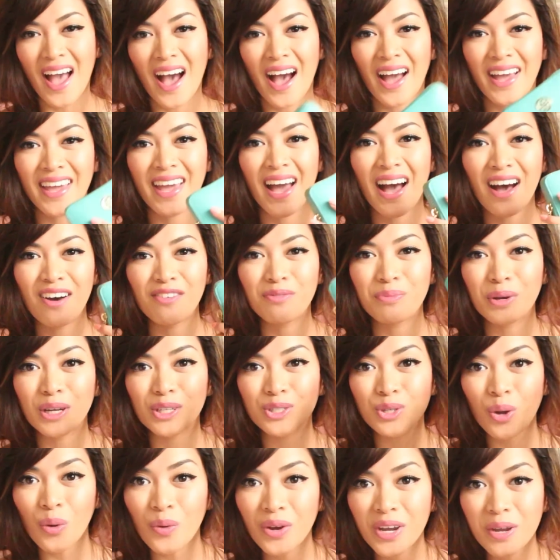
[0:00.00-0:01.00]
I have my
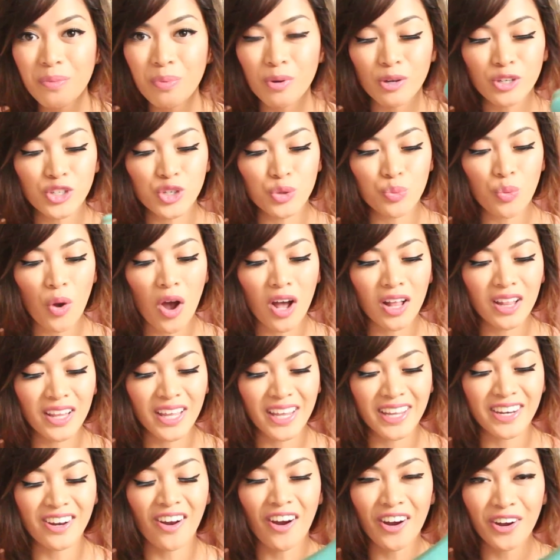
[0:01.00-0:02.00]
Tory Burch
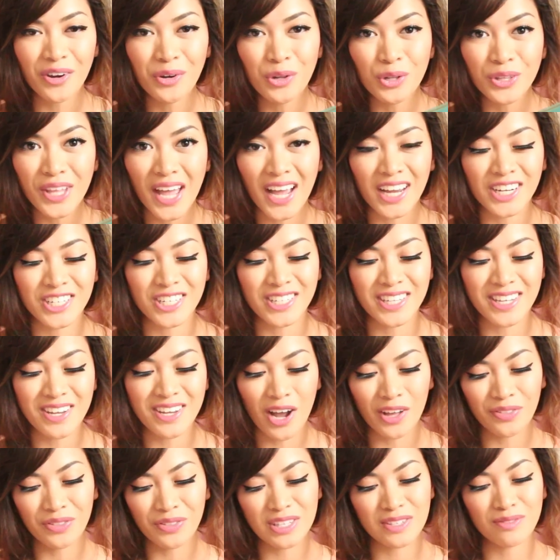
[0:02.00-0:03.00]
wallet. Arnold actually
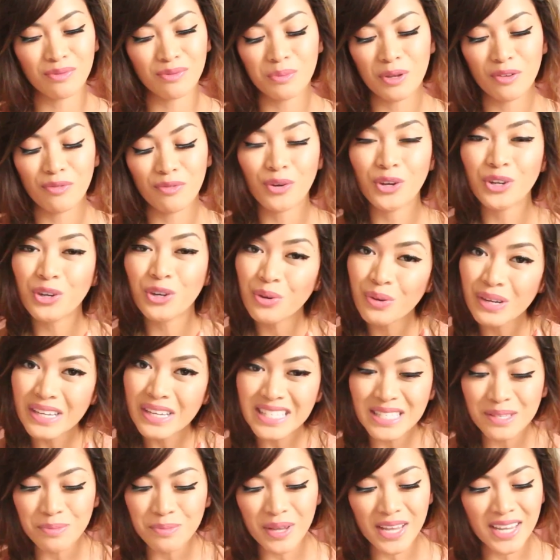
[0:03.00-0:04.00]
got this for me for
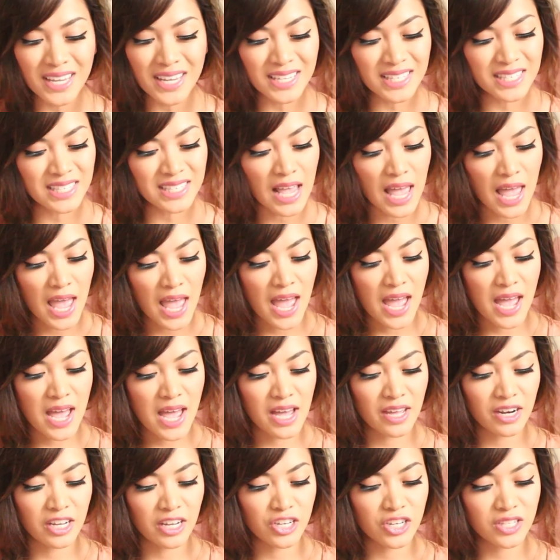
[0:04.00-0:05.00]
Christmas, and I